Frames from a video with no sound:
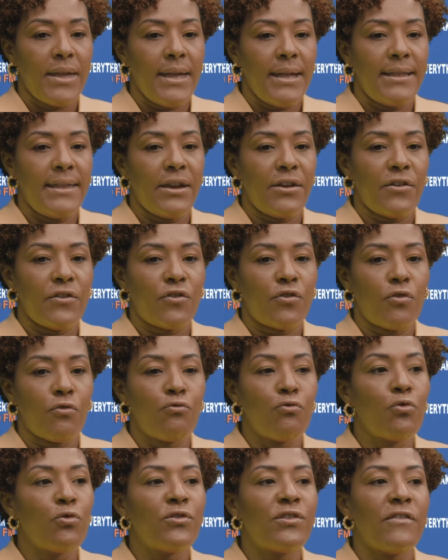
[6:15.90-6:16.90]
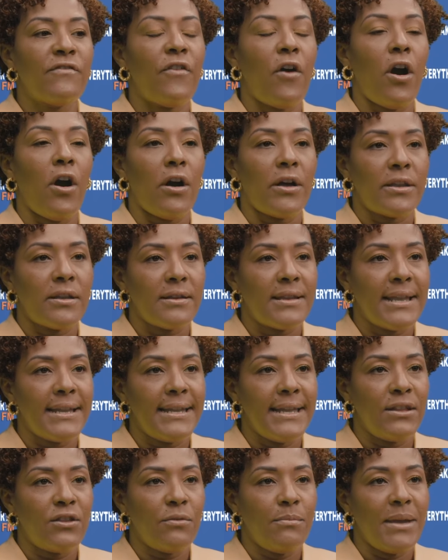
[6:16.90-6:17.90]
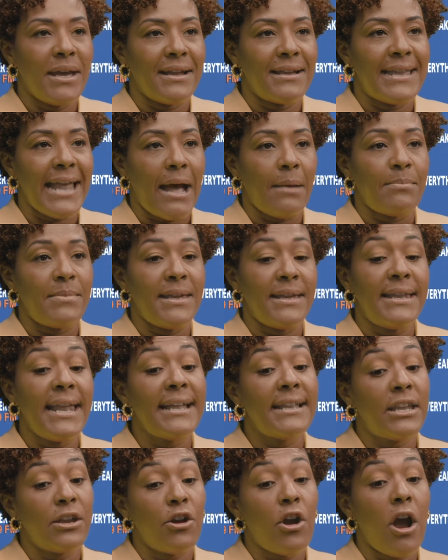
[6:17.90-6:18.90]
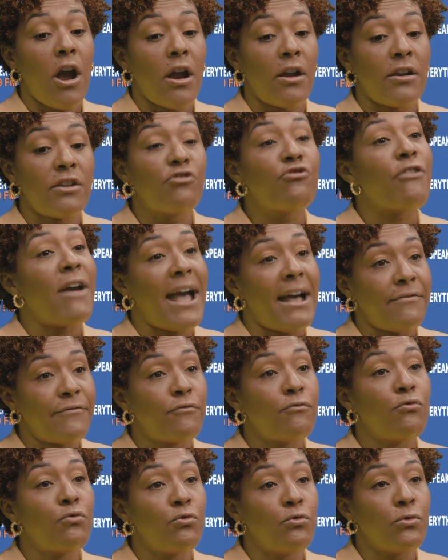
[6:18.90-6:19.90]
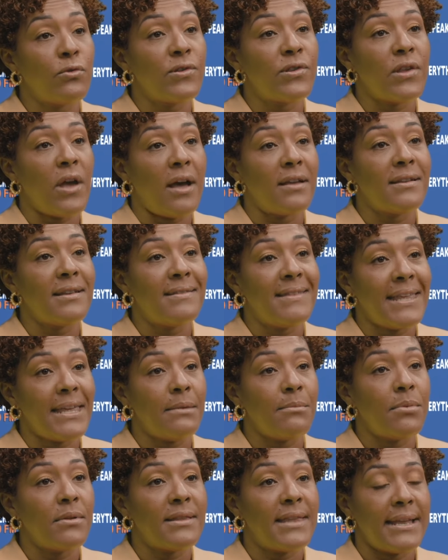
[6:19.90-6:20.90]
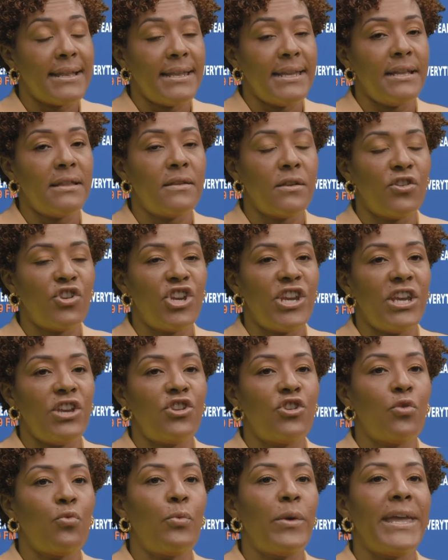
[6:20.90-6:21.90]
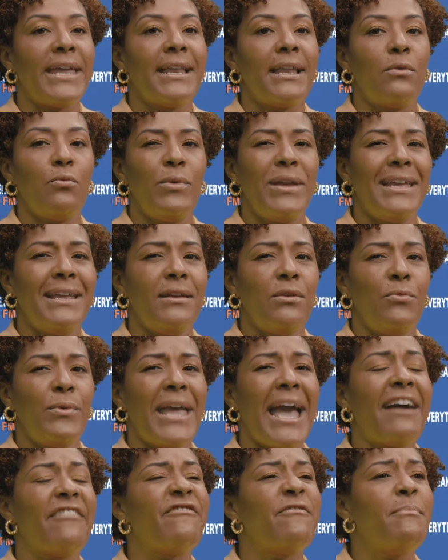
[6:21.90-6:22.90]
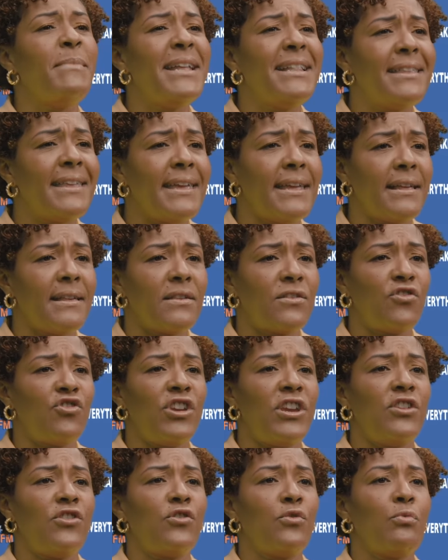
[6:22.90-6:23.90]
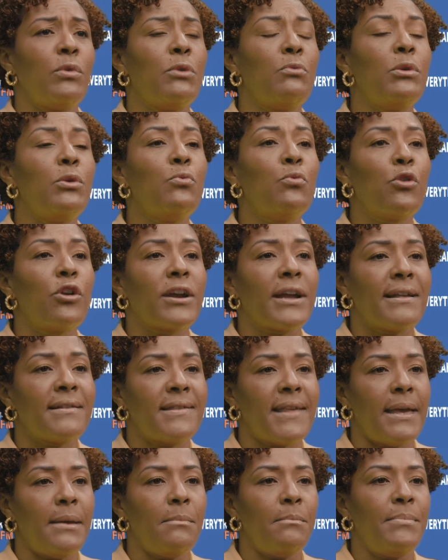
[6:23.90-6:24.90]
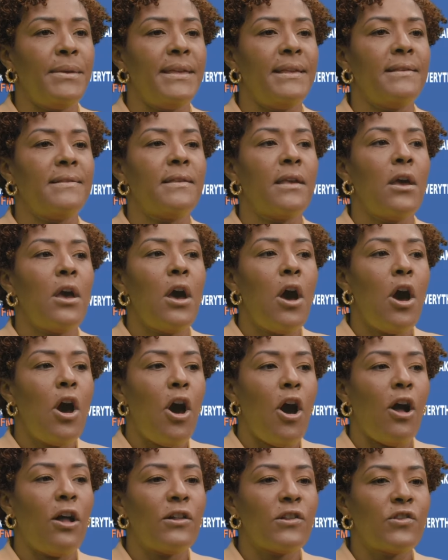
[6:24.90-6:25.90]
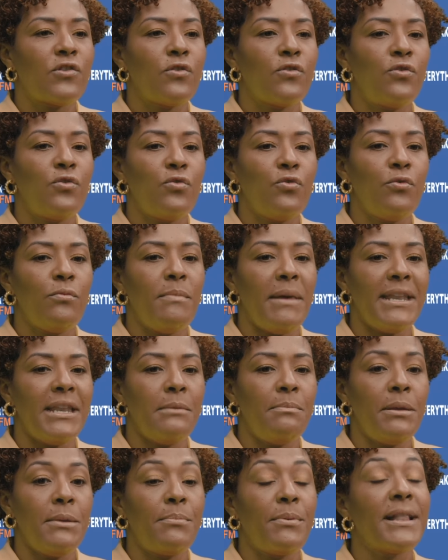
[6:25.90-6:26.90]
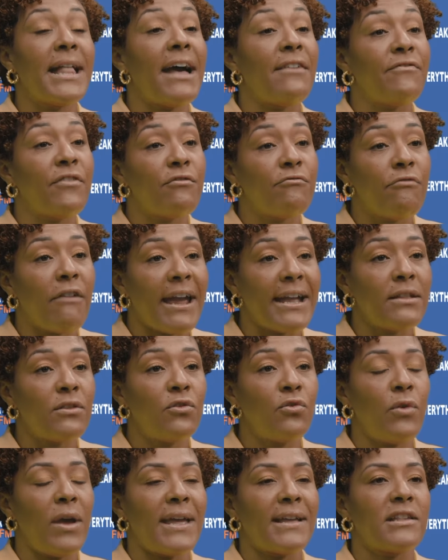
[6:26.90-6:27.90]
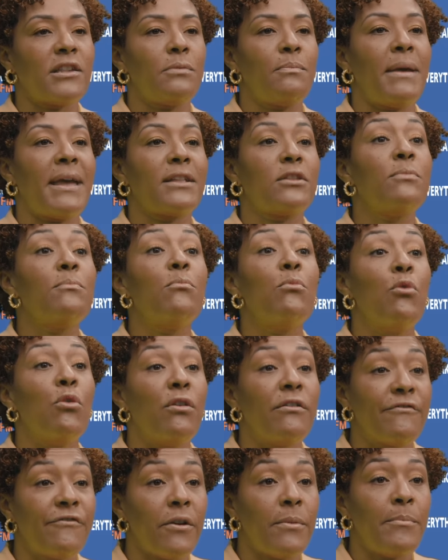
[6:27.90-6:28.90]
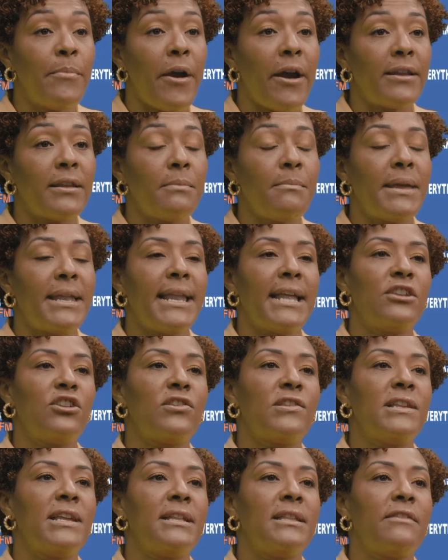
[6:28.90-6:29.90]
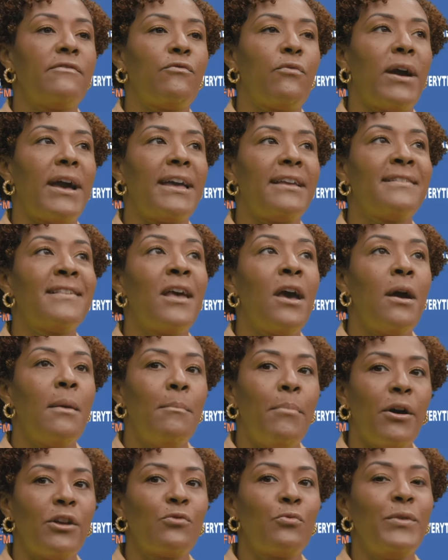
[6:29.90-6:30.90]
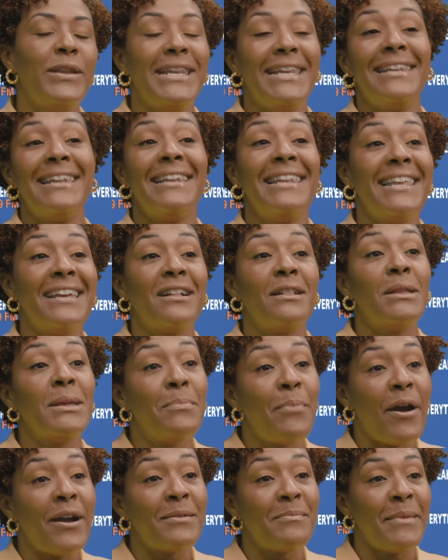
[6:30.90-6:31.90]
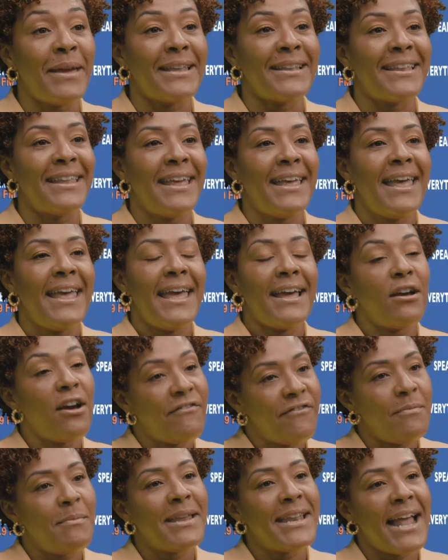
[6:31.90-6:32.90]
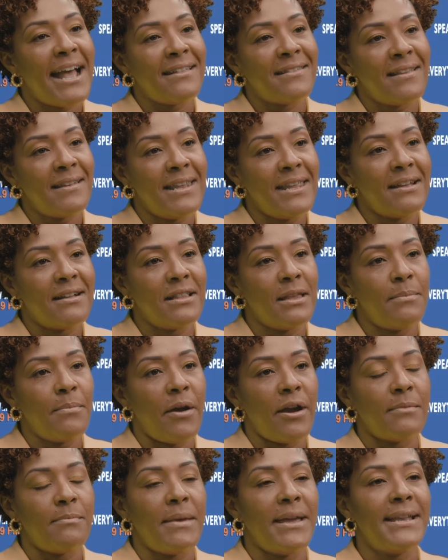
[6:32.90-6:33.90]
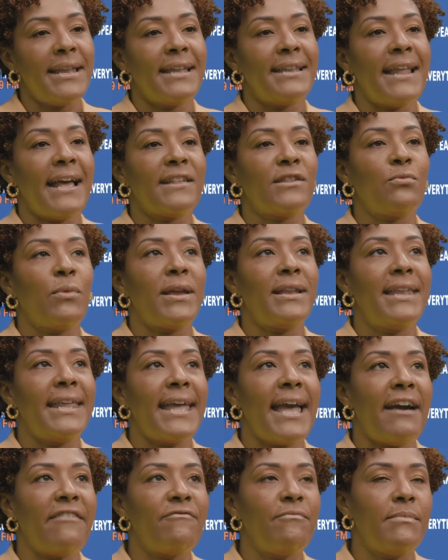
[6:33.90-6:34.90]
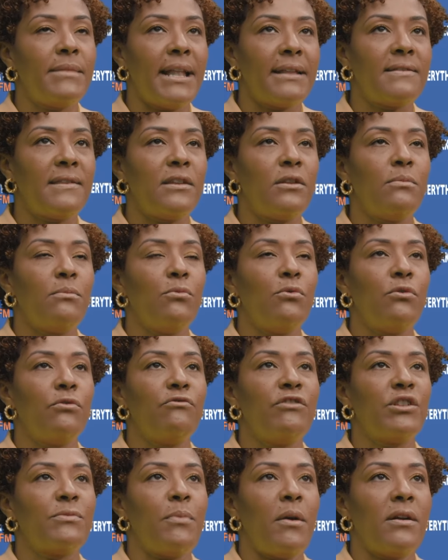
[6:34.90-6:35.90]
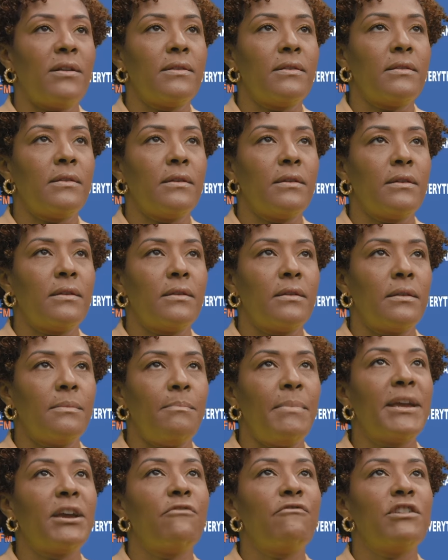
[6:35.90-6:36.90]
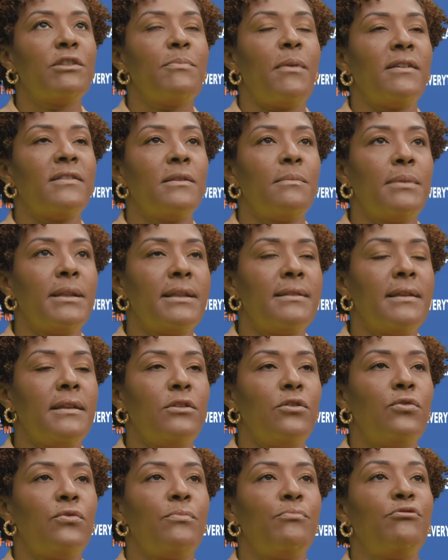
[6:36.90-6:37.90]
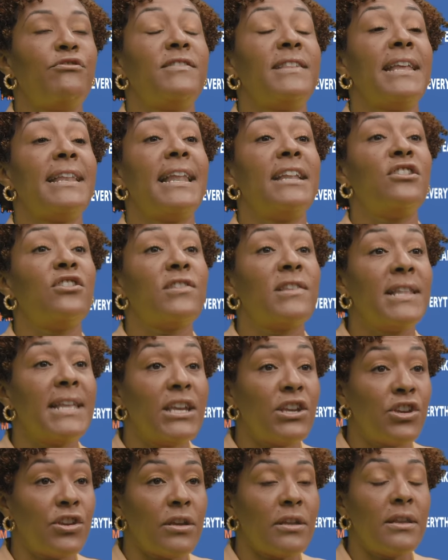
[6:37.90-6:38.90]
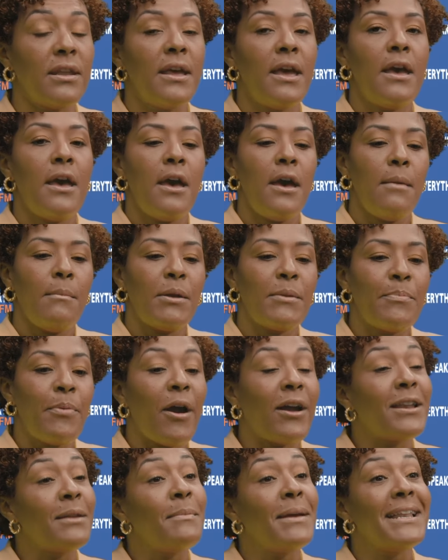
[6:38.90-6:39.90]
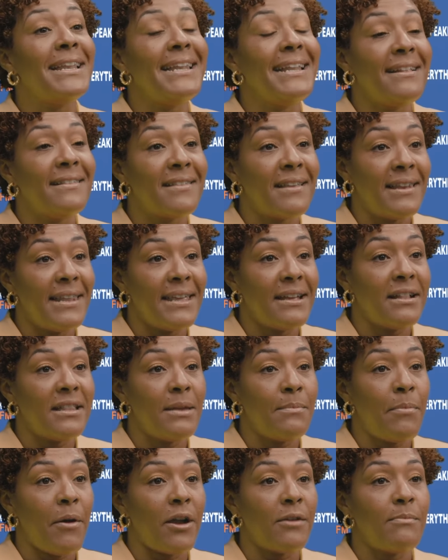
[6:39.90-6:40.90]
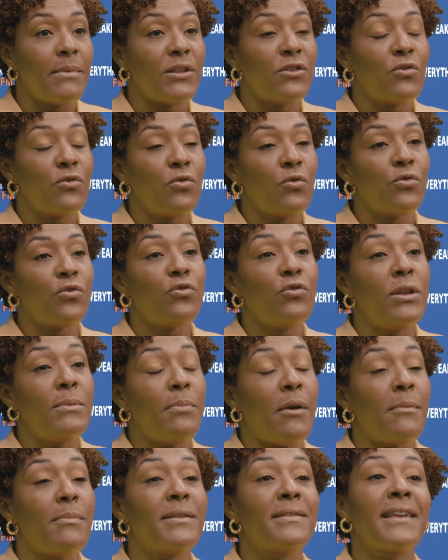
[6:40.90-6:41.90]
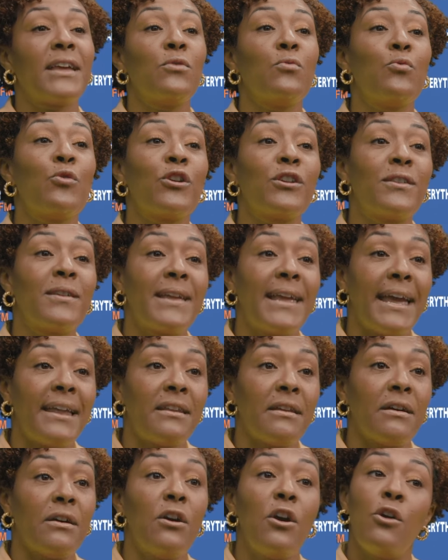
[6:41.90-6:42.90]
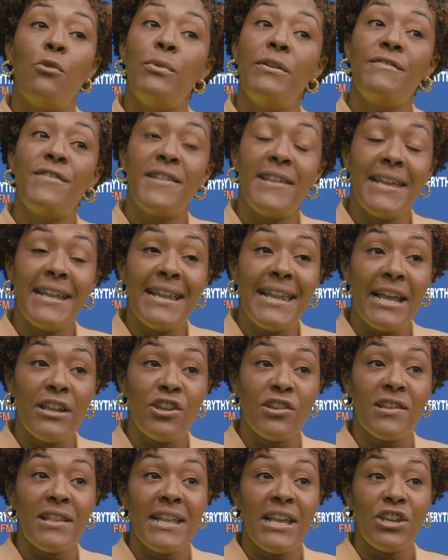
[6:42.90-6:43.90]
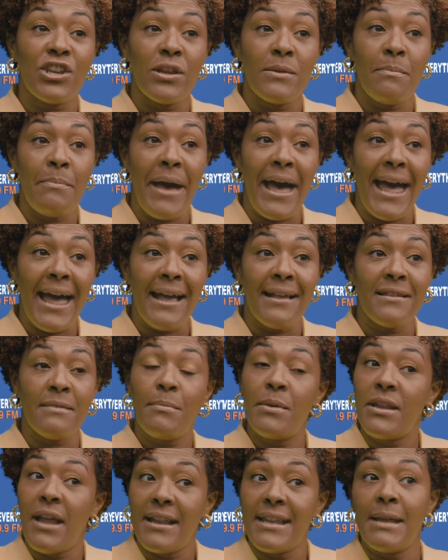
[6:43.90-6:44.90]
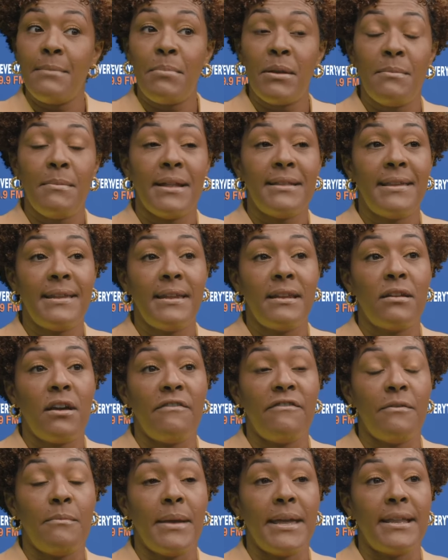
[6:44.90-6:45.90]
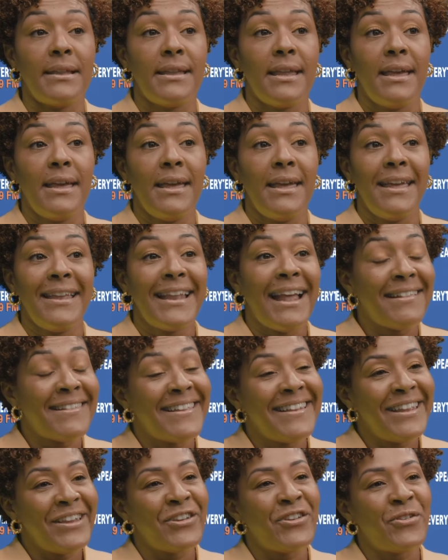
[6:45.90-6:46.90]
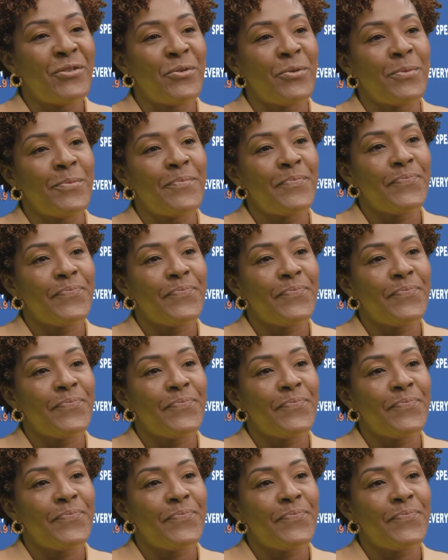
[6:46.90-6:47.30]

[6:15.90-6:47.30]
There is the rules of order that need to be adapted, and there are draft rules on the table that need to change the way we have meetings, change the way we work as MPs. Also, too, many people have a right to expect more from Parliament legislative-wise, but we need a legal department. Government has a legal department, and that's why they have, let's say, the bigger responsibility to present legislation. But Parliament needs a legal department so those two departments can work together. We've seen legislation passed but not implemented in government. That's an issue.